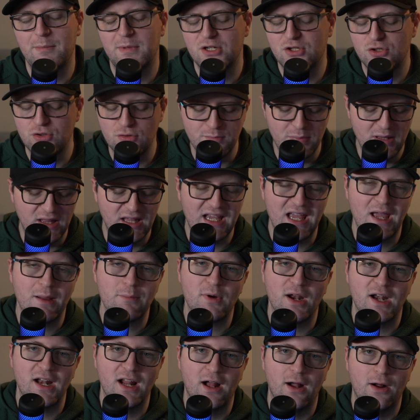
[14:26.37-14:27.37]
And Jude Bellingham
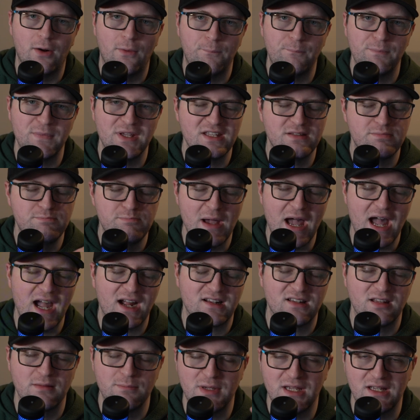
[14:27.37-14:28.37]
right now is back
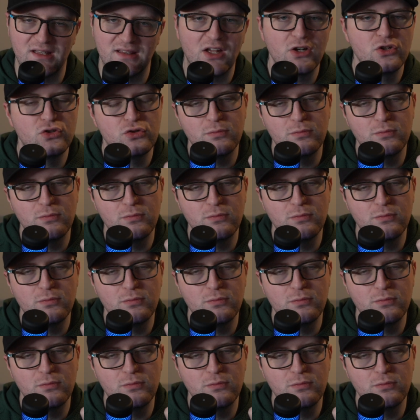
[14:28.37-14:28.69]
to being that